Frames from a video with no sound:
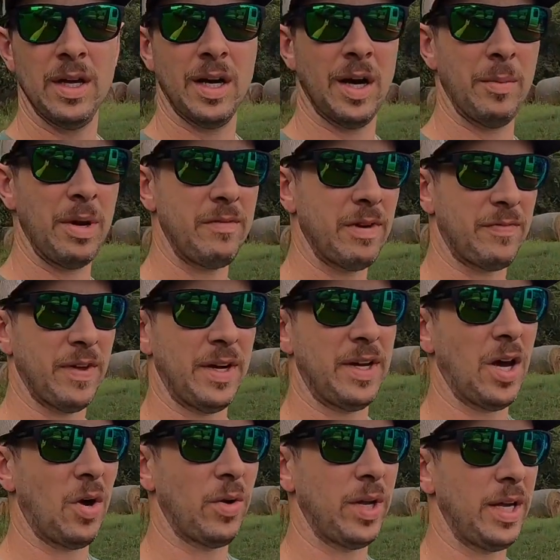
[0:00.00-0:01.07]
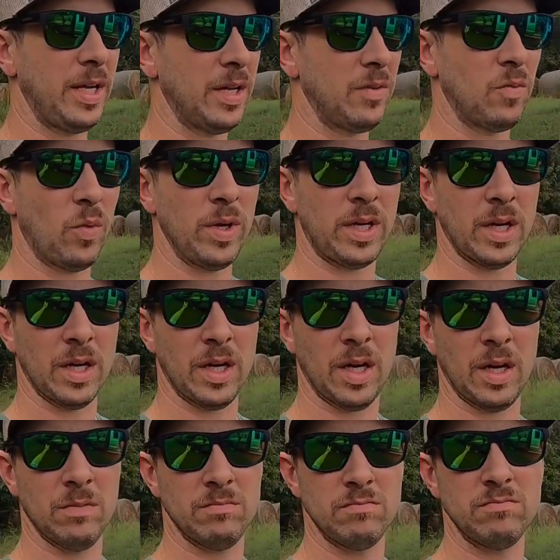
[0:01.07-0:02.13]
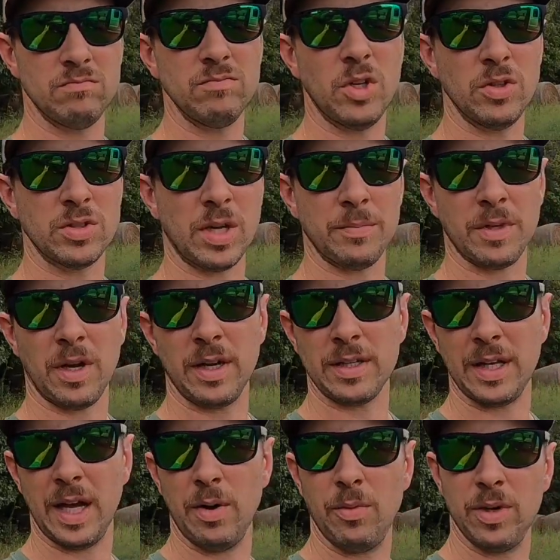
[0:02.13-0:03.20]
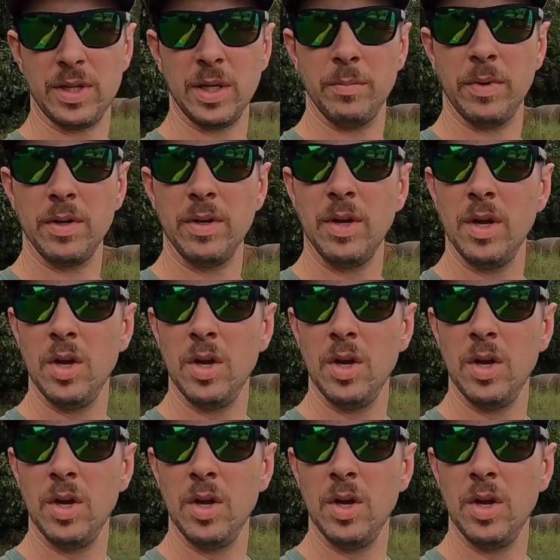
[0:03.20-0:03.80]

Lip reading: Even if they don't eat it, we can do something like that with it, but